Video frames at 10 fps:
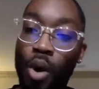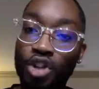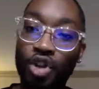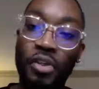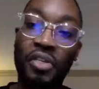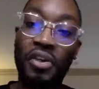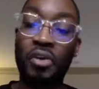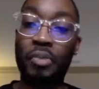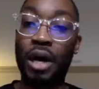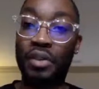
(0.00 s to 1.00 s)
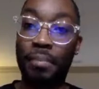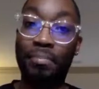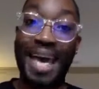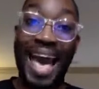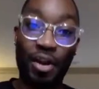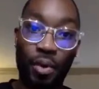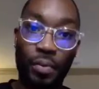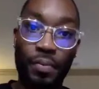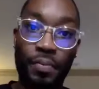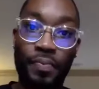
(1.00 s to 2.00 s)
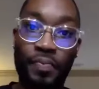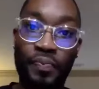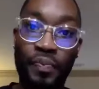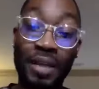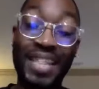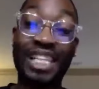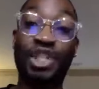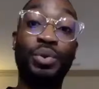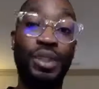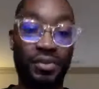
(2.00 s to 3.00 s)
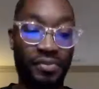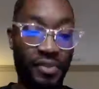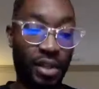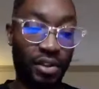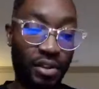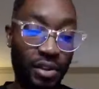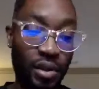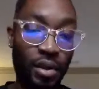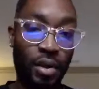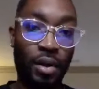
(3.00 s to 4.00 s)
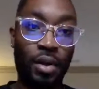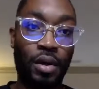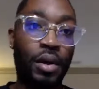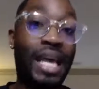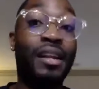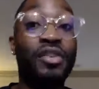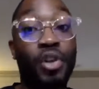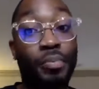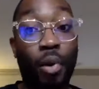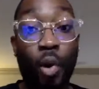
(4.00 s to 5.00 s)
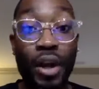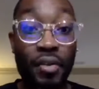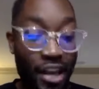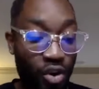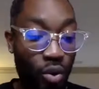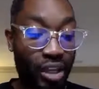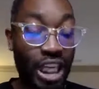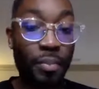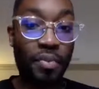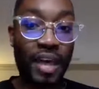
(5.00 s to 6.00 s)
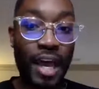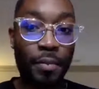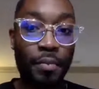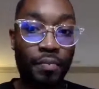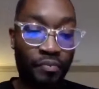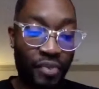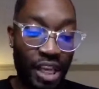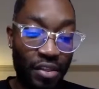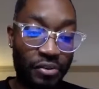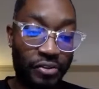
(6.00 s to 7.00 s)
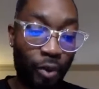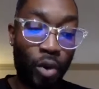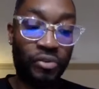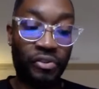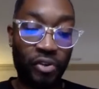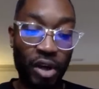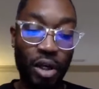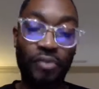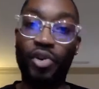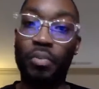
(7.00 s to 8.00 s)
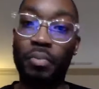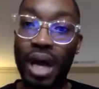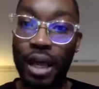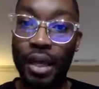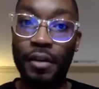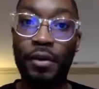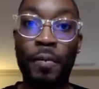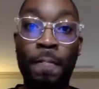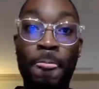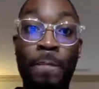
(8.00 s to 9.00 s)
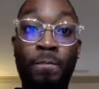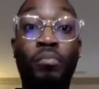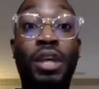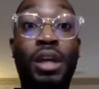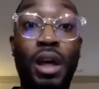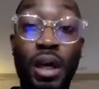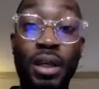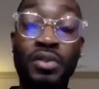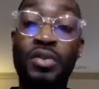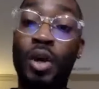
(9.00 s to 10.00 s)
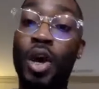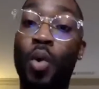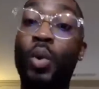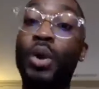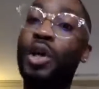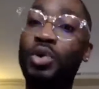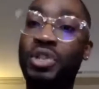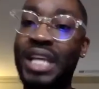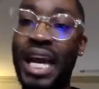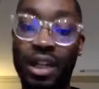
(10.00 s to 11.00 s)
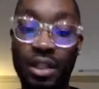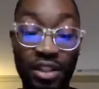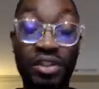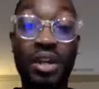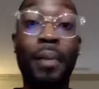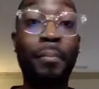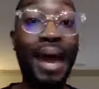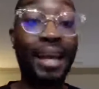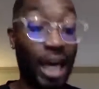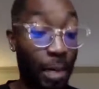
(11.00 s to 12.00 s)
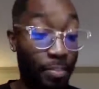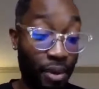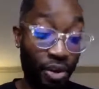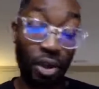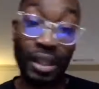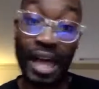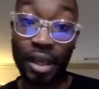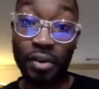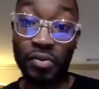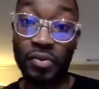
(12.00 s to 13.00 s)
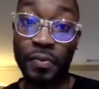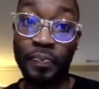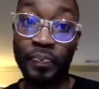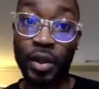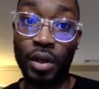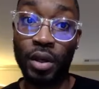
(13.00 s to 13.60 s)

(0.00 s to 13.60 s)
I want you to think about the battle that you just finished. And it's important that you keep that in the forefront your mind, because when those challenges come back up in your life,